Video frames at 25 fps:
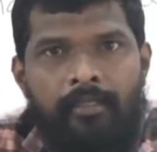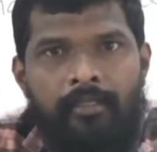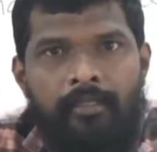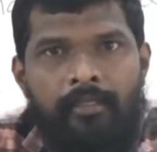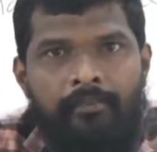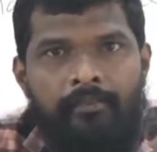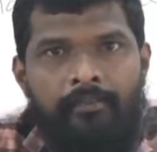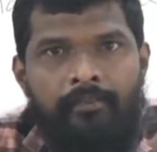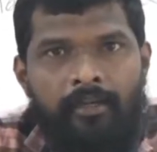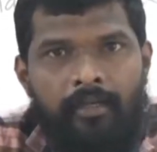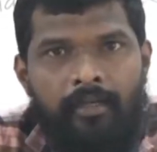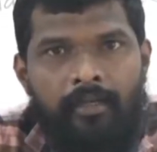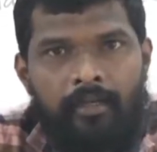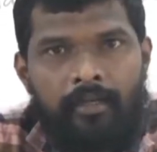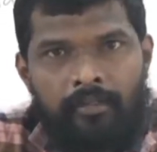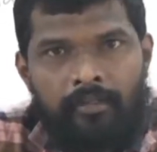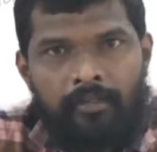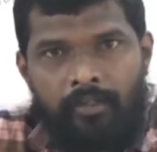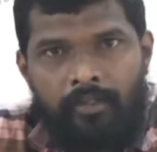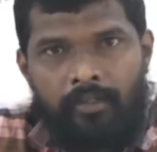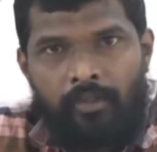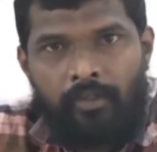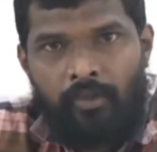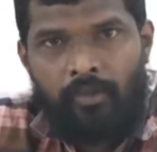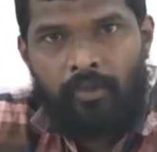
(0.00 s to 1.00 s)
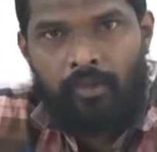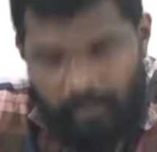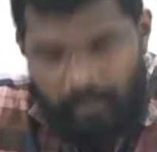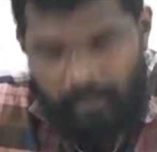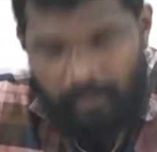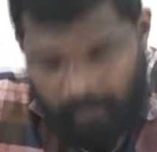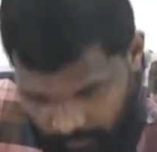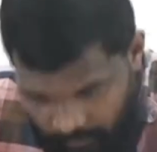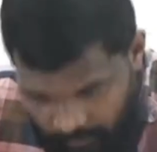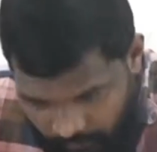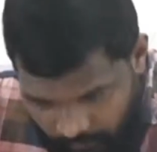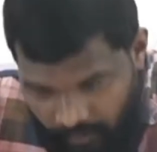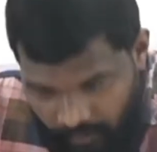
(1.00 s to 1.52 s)
In our earth, you know
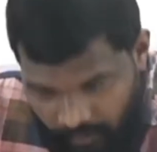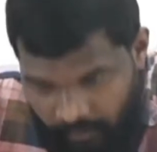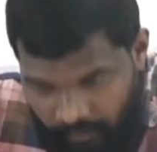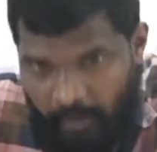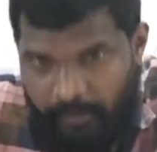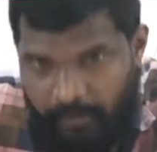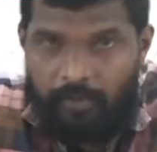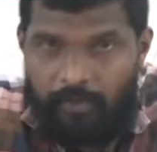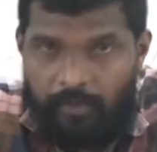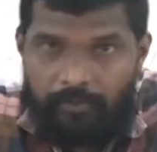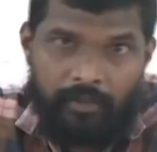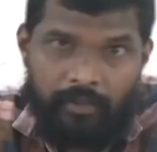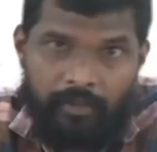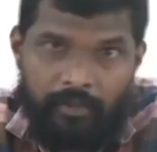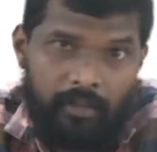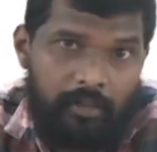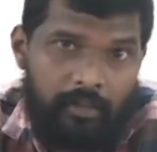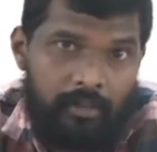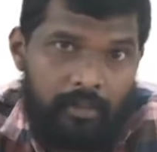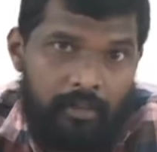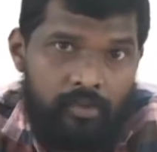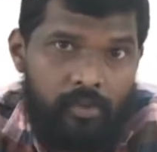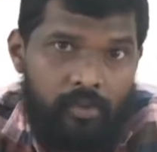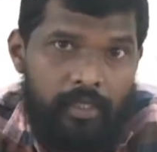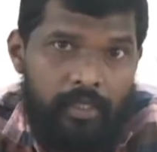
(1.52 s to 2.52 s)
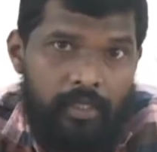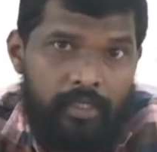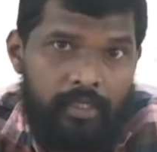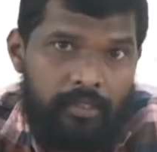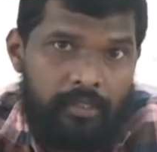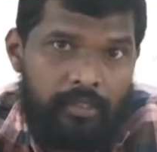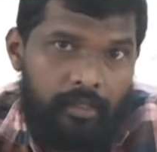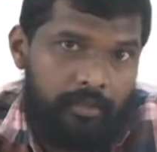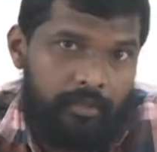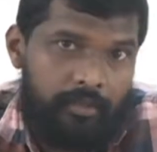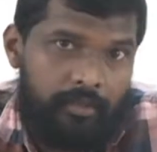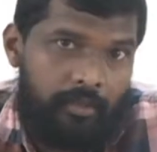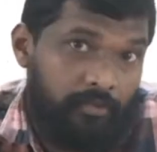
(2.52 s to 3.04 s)
that different types of the soils
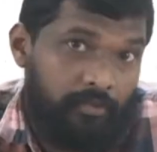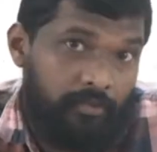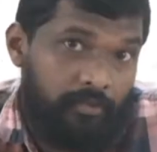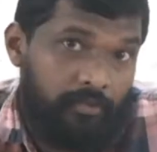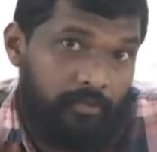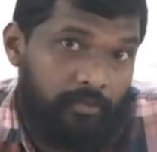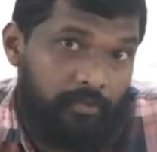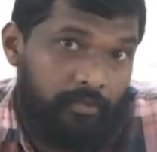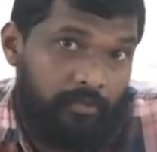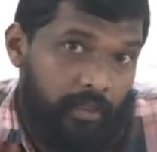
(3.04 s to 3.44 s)
are there that